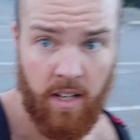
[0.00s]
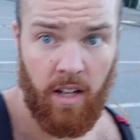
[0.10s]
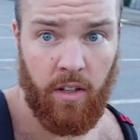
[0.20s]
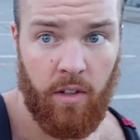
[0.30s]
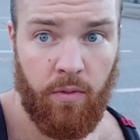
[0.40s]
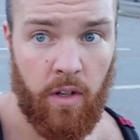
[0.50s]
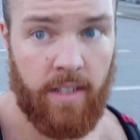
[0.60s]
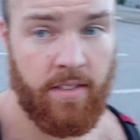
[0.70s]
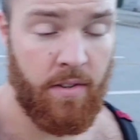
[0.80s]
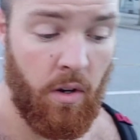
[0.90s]
not good for
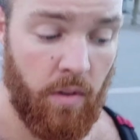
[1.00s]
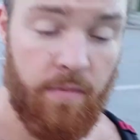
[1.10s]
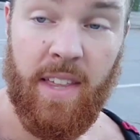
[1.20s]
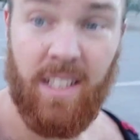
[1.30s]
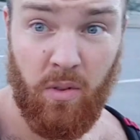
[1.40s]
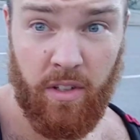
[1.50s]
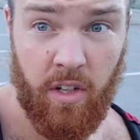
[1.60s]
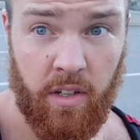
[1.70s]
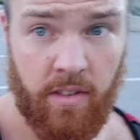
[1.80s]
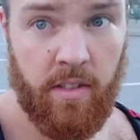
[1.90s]
his throat. If that's what
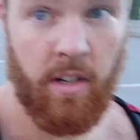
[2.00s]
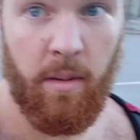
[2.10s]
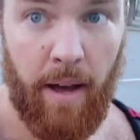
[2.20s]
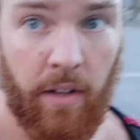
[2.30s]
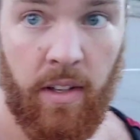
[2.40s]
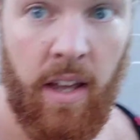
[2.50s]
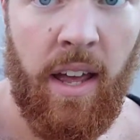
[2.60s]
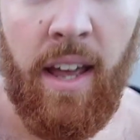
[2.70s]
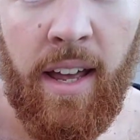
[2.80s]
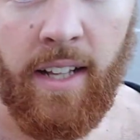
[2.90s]
you're concerned about,
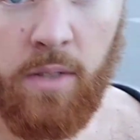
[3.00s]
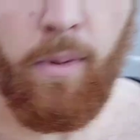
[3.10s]
it's